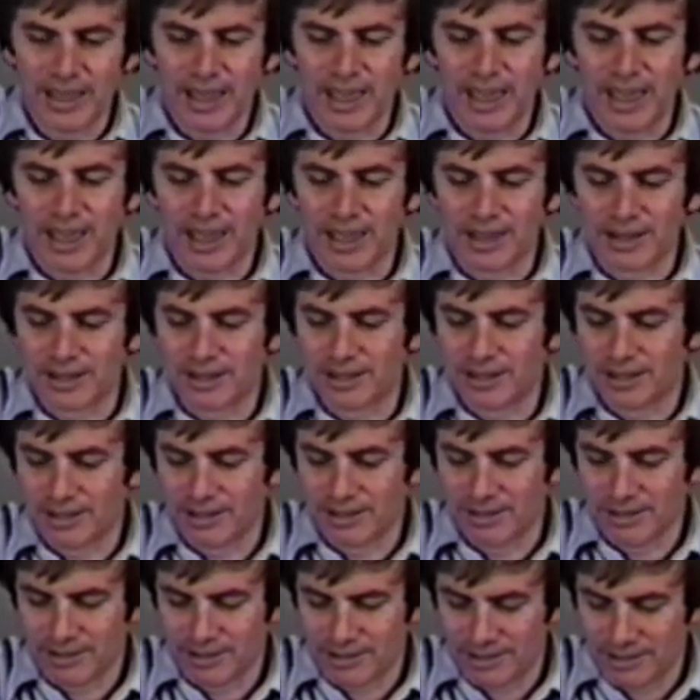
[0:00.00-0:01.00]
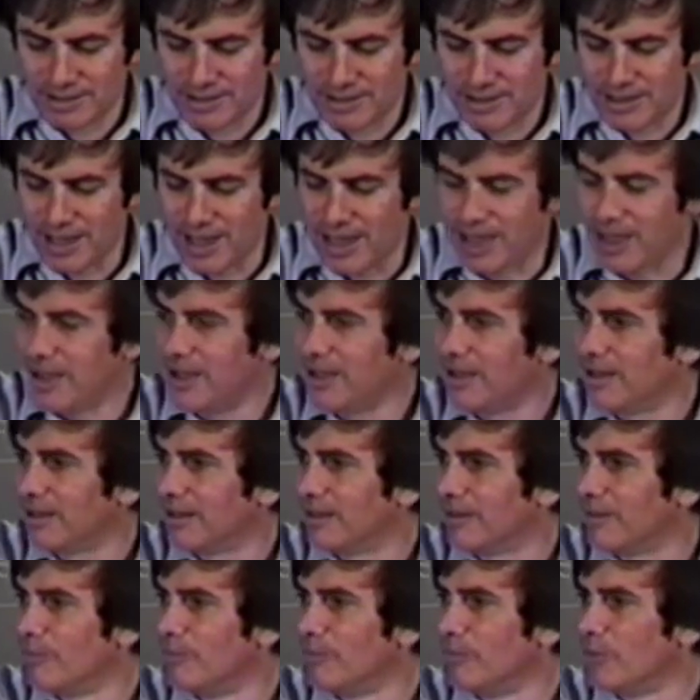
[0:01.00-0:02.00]
And they,
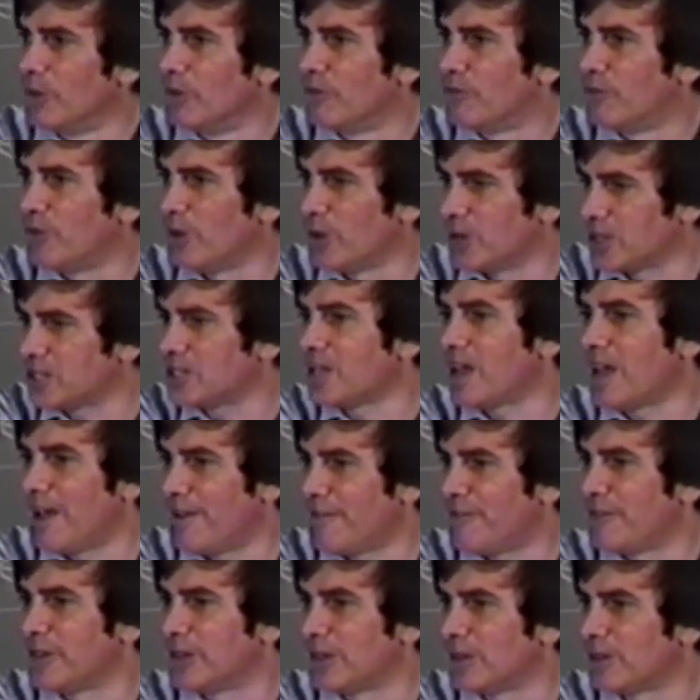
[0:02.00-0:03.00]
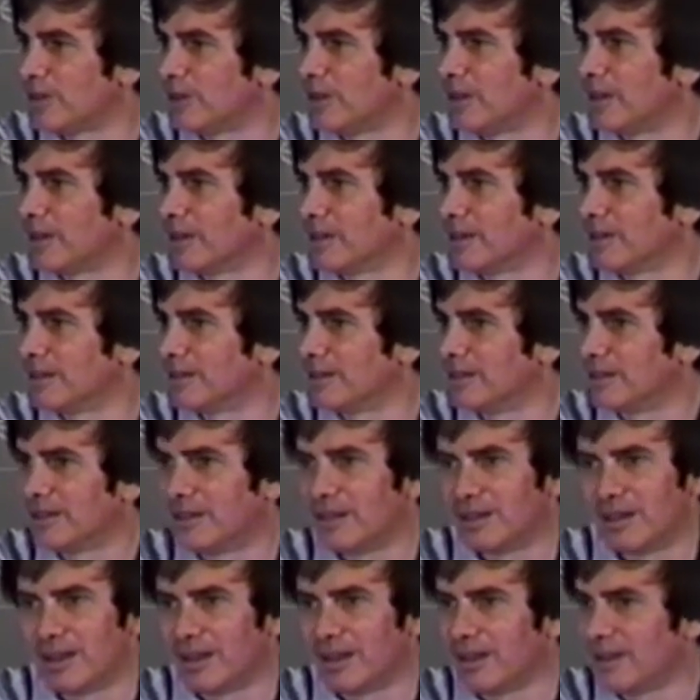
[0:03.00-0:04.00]
the first half of the thing,
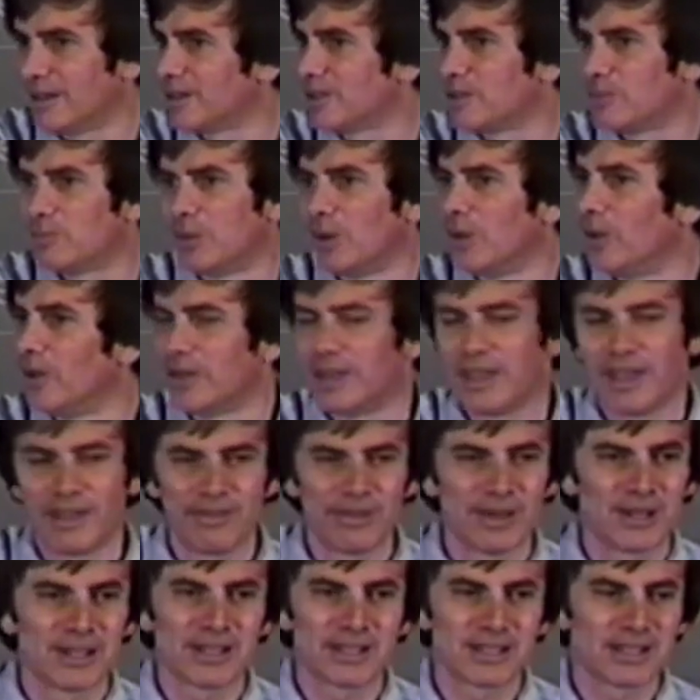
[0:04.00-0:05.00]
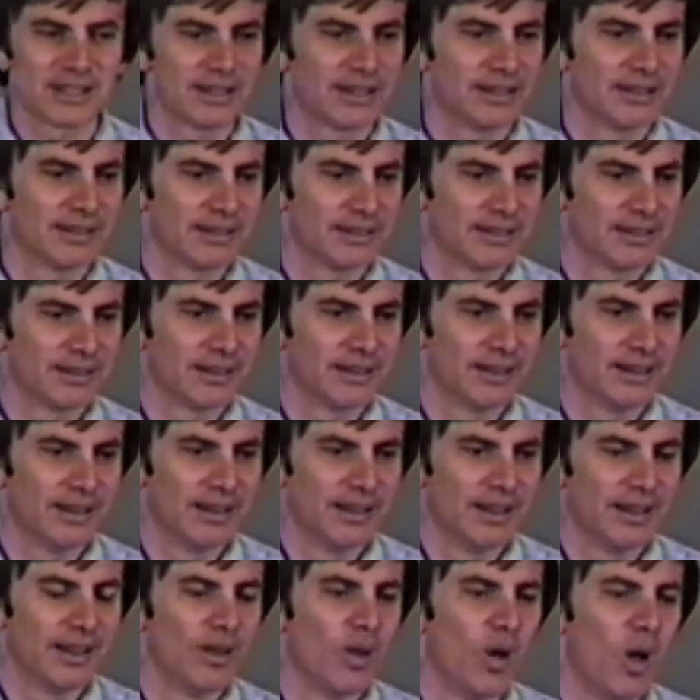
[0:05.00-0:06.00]
they explore the evidence and
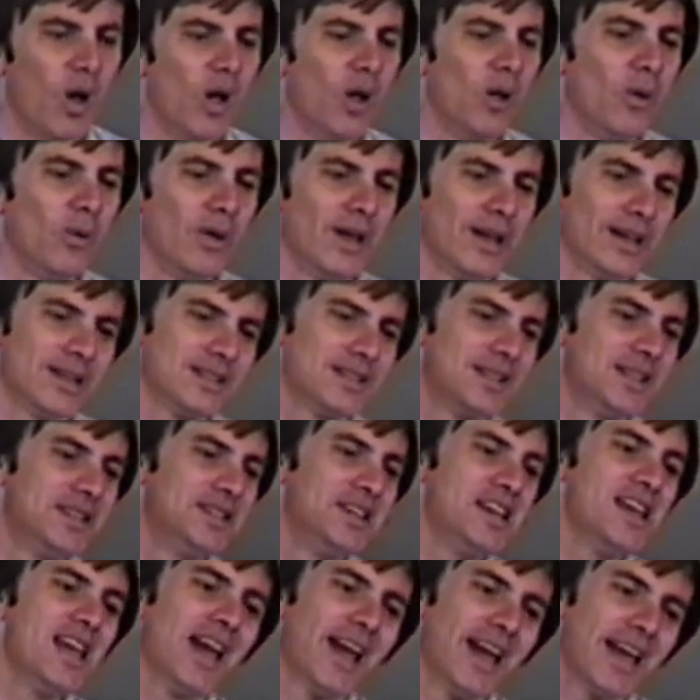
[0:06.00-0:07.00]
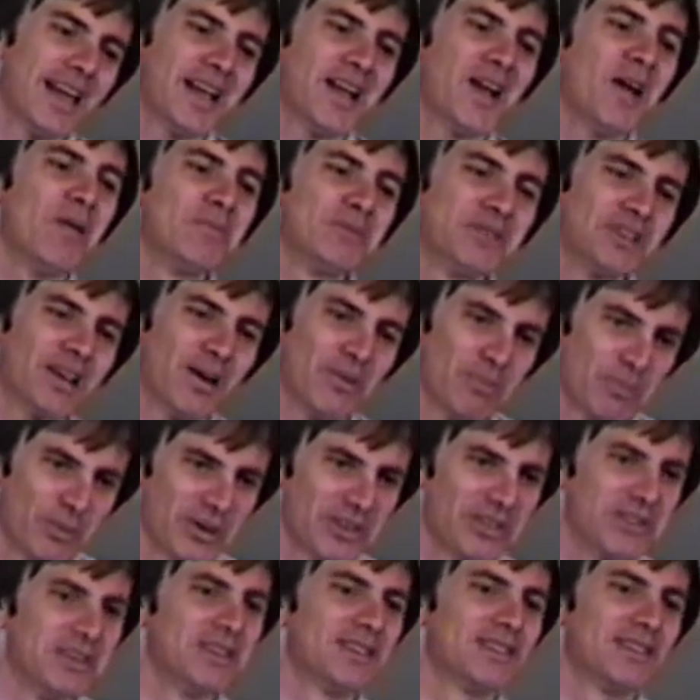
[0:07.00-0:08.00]
Always the DA comes up
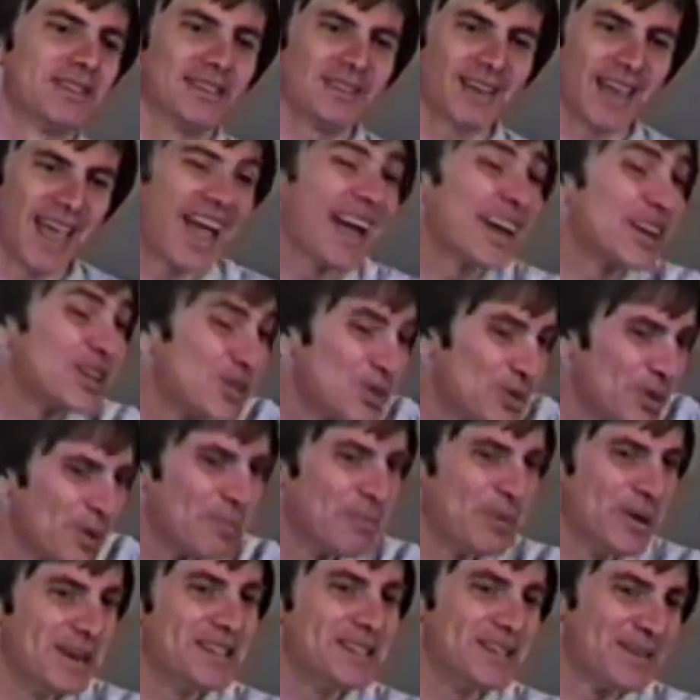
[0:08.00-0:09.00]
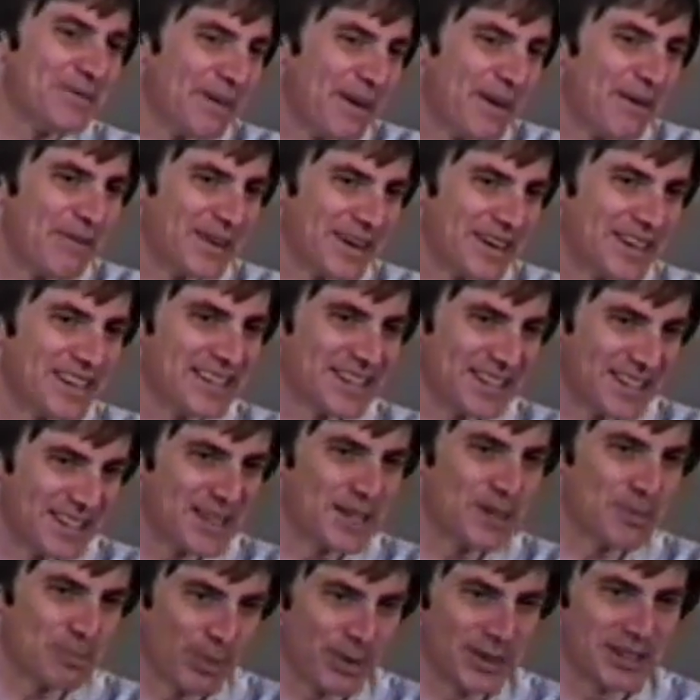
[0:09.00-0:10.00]
with this extra piece of evidence that
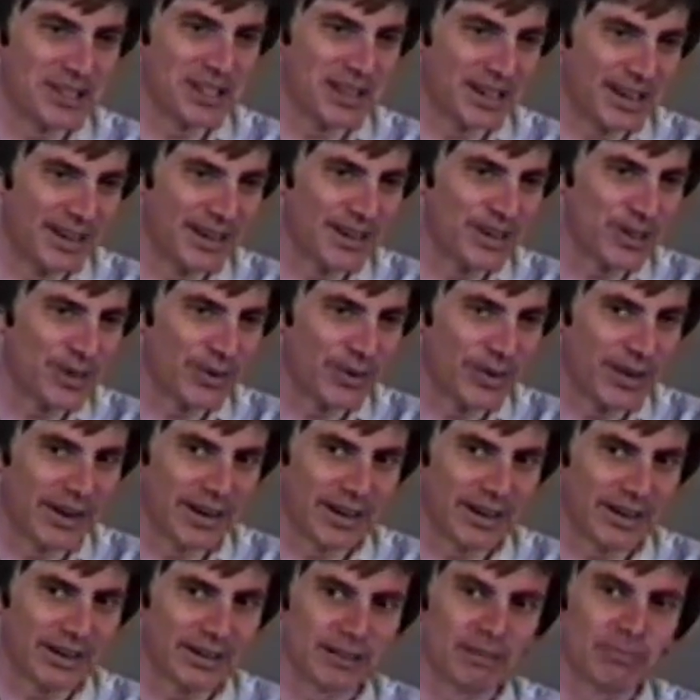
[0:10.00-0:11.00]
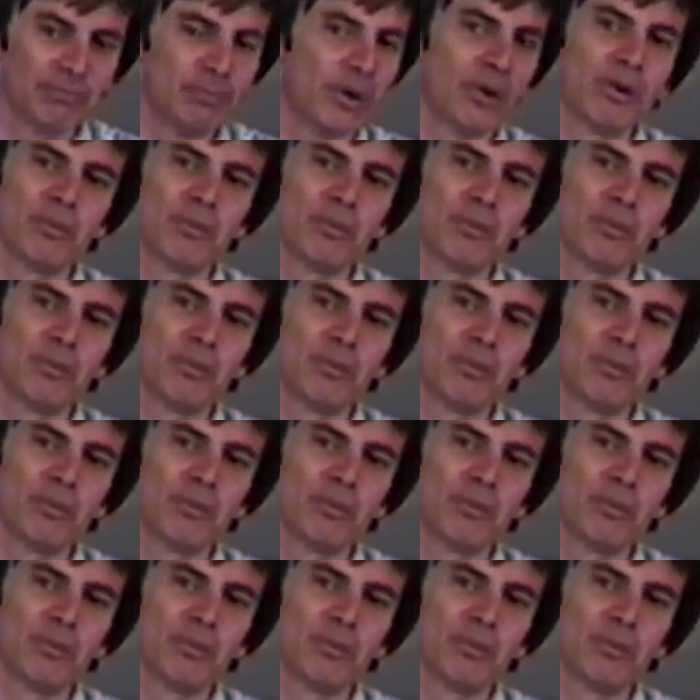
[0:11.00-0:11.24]
just puts a clincher on it. Perry